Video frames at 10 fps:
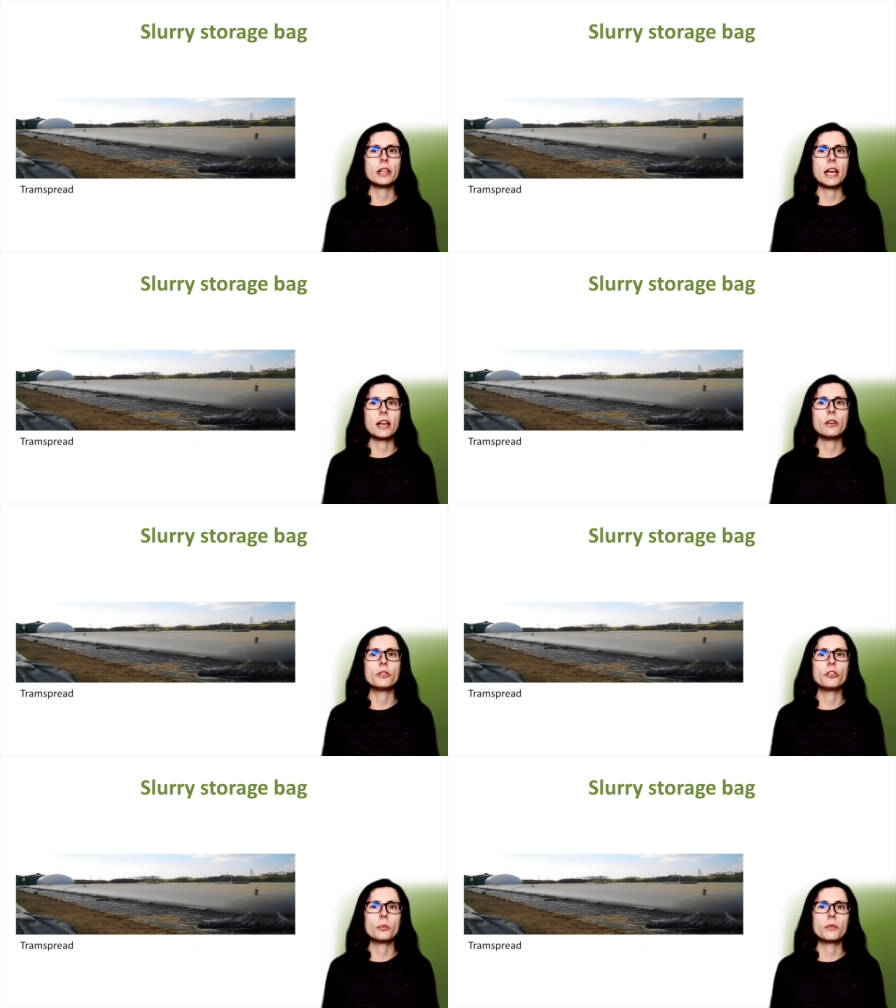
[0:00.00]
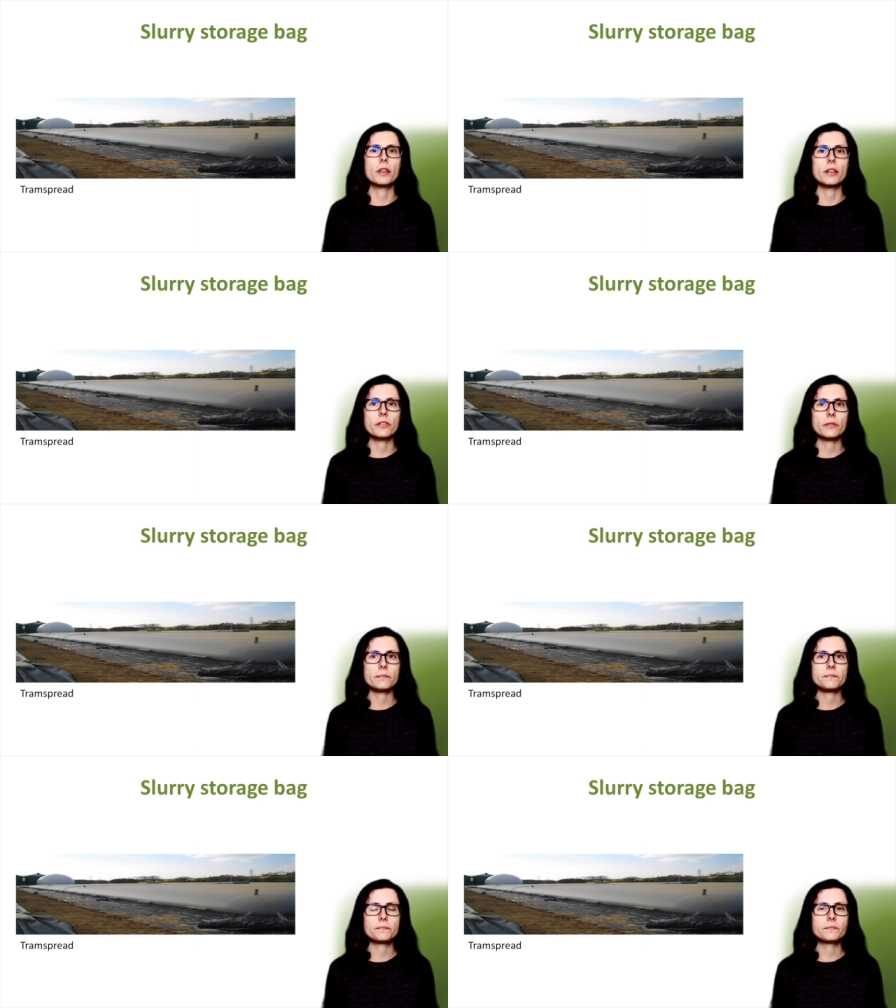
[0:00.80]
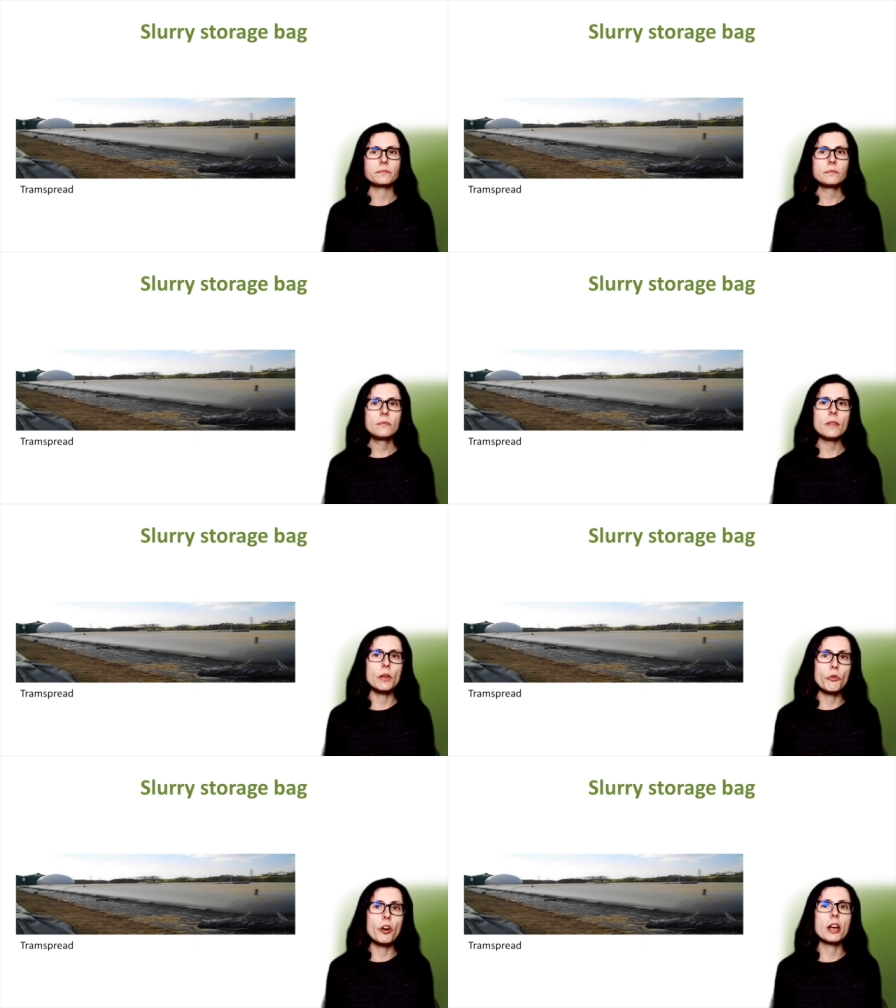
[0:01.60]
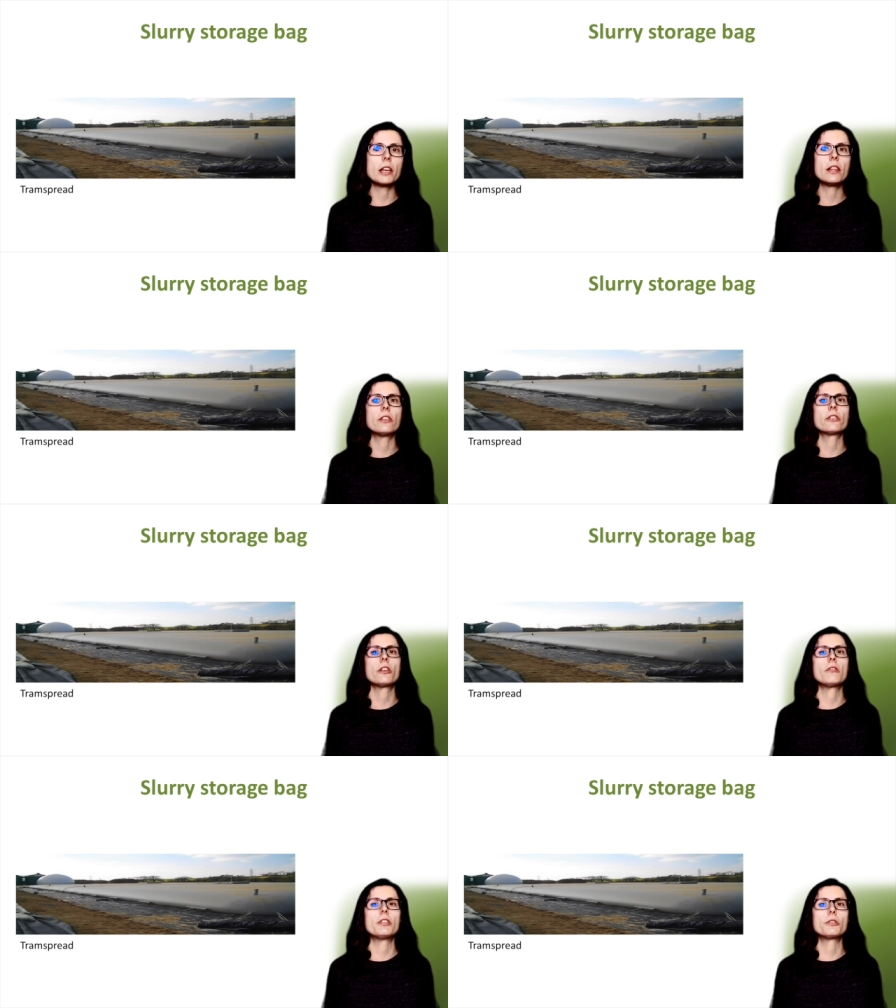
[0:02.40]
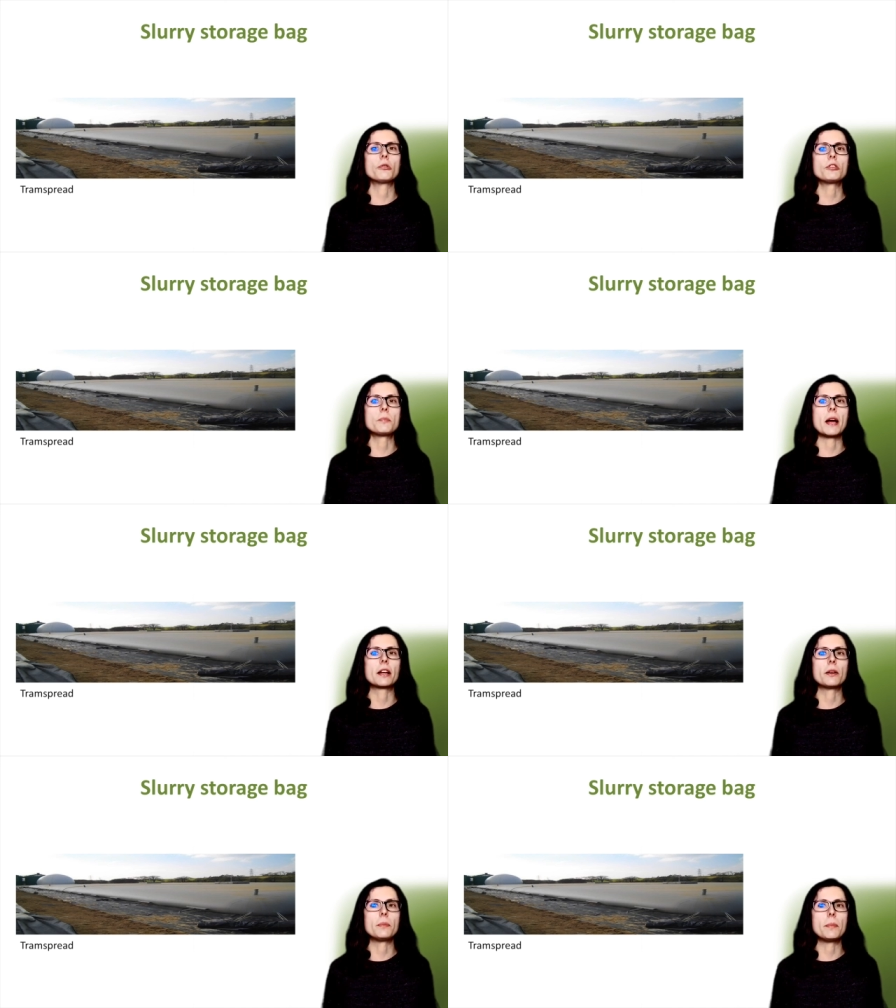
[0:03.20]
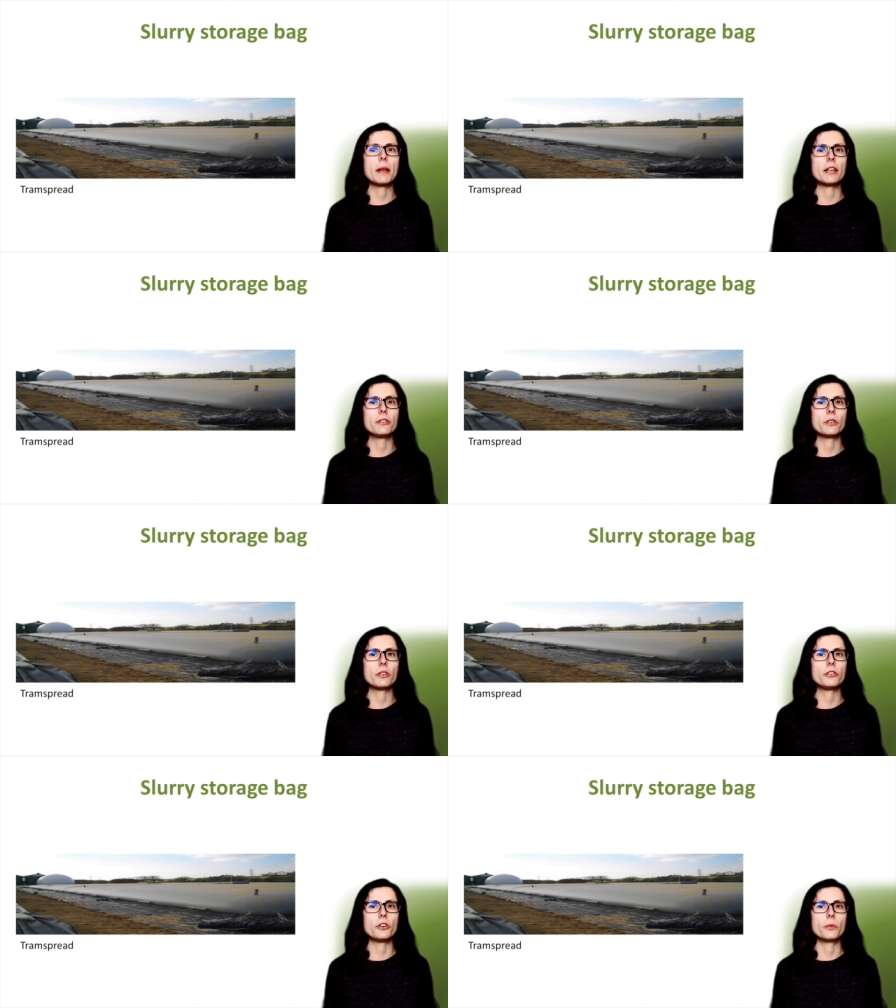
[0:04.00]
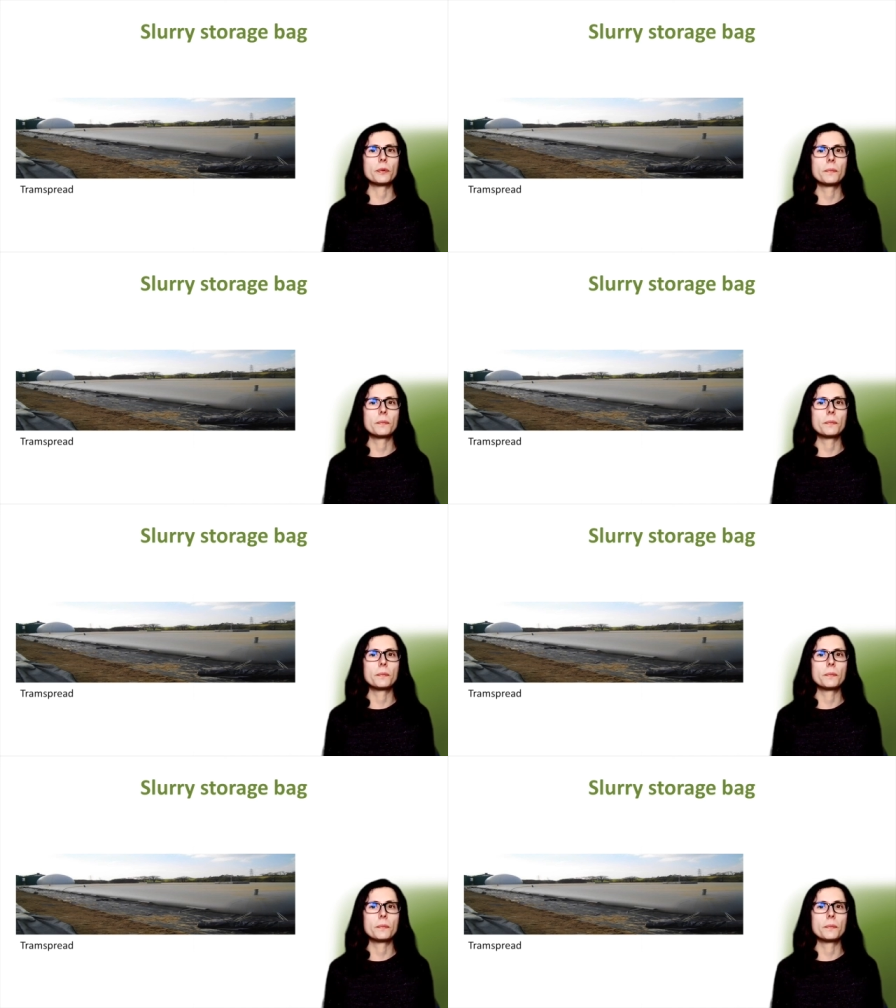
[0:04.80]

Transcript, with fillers: layer on top of this. And finally, the slurry storage bag can be placed on the top.